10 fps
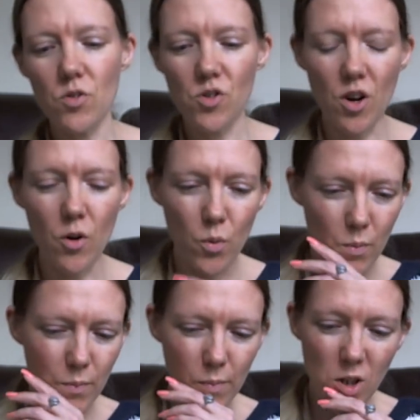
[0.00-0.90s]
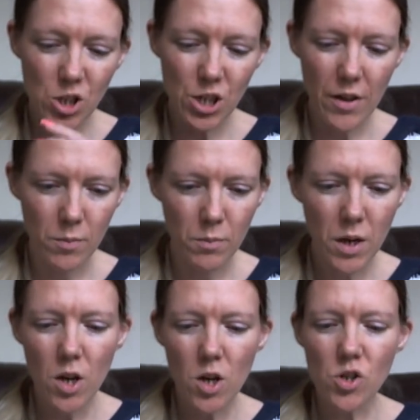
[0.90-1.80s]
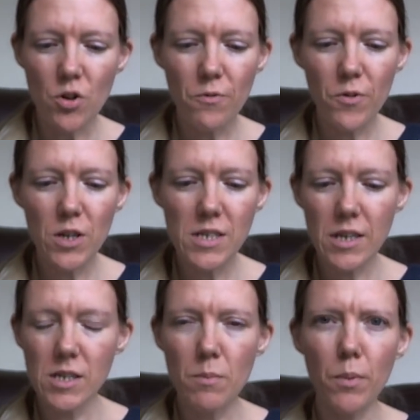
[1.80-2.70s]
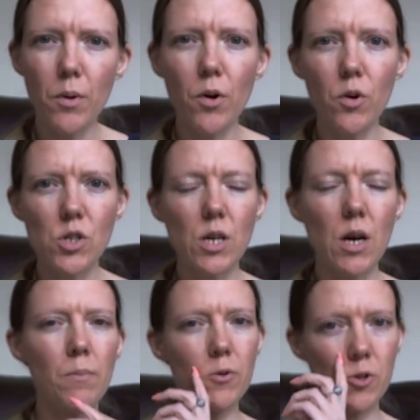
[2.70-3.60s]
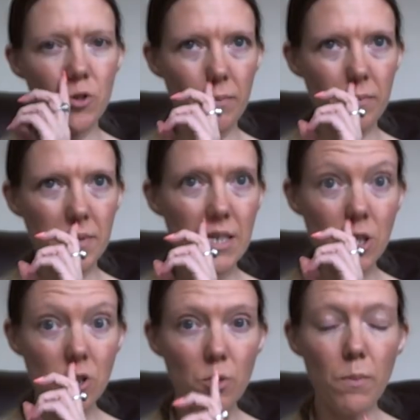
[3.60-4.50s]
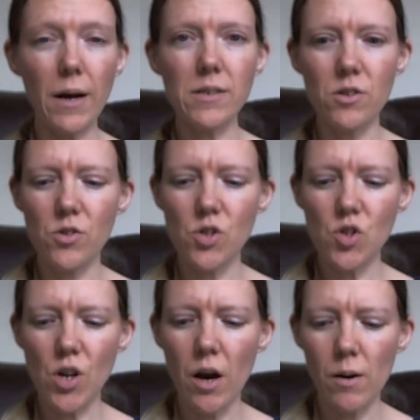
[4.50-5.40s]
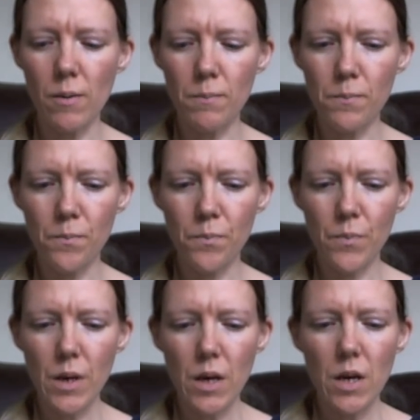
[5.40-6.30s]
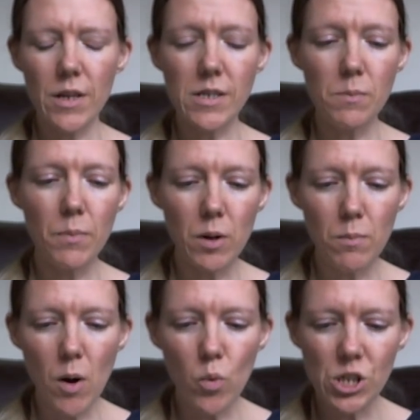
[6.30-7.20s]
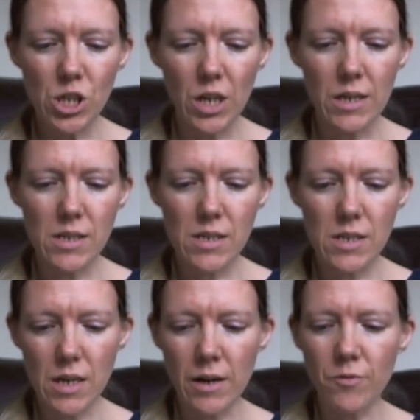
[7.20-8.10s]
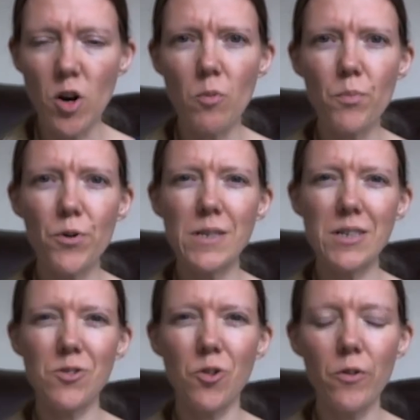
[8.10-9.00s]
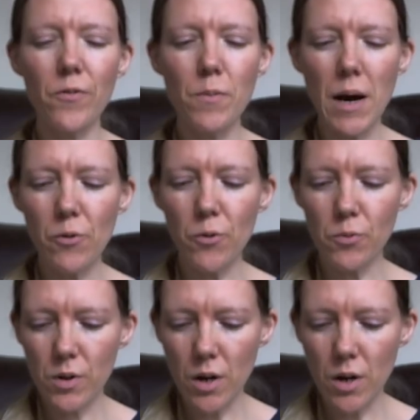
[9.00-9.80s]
so I'll share them. So the first things I bought some digital patterns. These have been on my wish list, and I've not printed all of them out,